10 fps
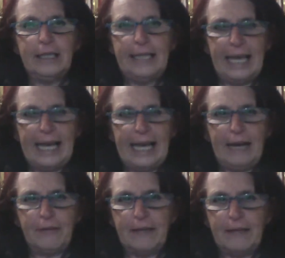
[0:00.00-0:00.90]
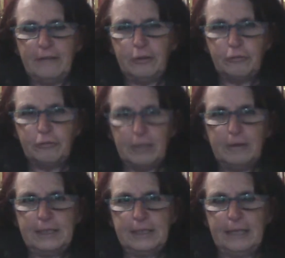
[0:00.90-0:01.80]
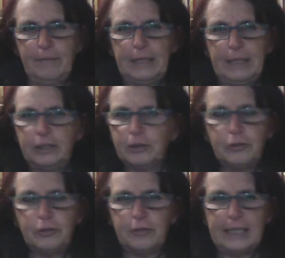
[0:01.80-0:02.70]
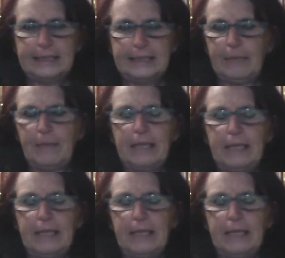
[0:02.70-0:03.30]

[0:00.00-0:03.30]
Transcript: Get out there and grow something. Just try something.